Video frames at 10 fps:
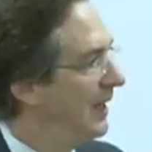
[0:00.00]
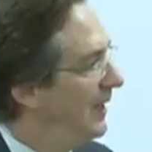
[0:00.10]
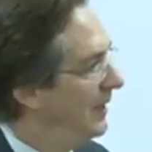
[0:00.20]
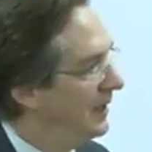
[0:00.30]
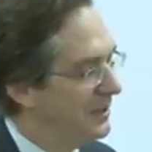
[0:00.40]

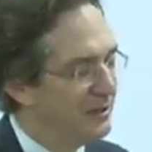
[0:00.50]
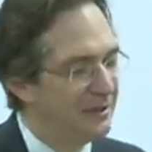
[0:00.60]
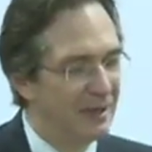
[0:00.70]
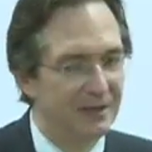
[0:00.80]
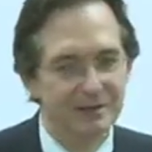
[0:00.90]
and that should
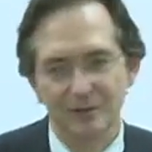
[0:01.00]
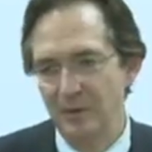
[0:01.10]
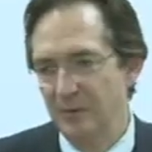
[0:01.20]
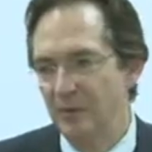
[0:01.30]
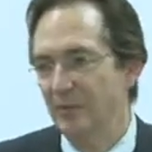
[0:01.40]
take us to
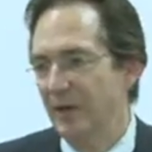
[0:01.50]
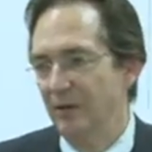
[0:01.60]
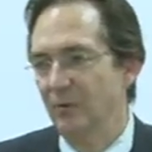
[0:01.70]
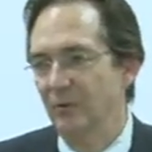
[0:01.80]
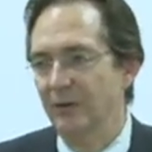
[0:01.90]
maybe about
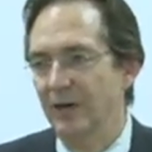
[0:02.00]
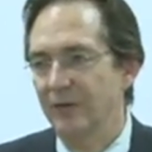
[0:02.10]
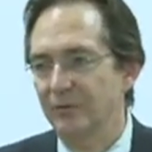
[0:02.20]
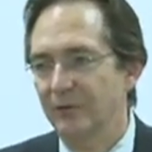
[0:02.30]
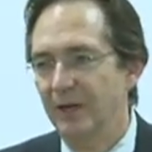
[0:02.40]
a quarter
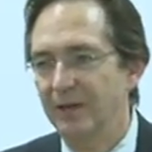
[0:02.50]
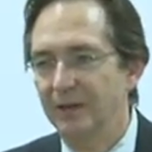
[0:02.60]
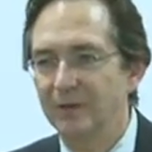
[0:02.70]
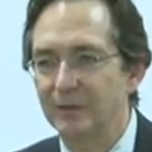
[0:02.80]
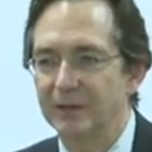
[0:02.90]
after
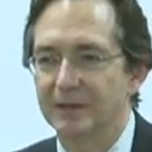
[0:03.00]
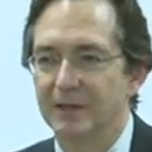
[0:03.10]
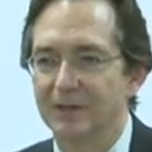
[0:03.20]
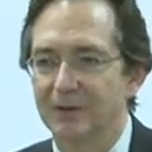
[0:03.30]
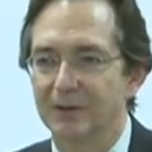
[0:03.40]
eight, and then we can take